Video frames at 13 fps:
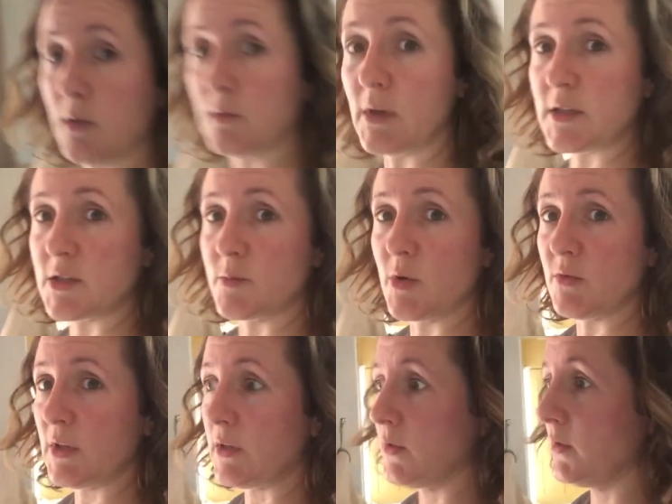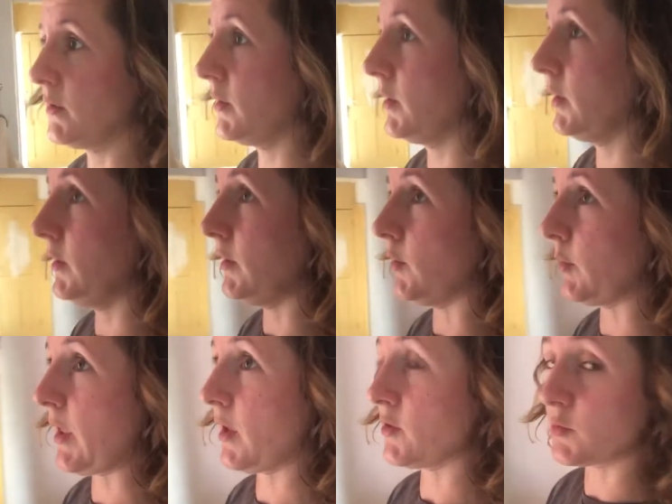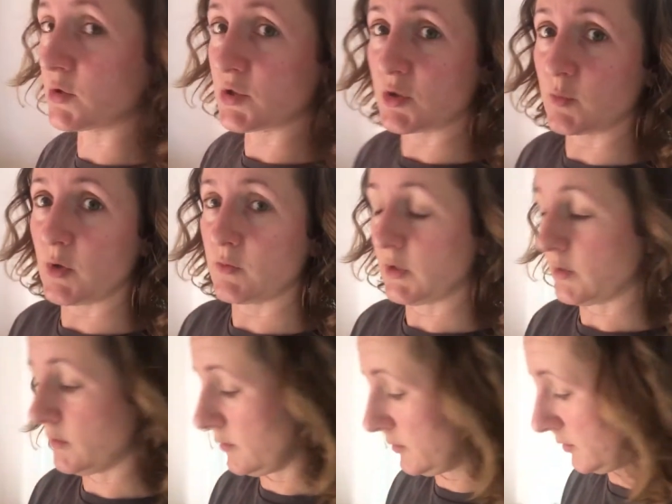ready to move in. Now we had wanted to move in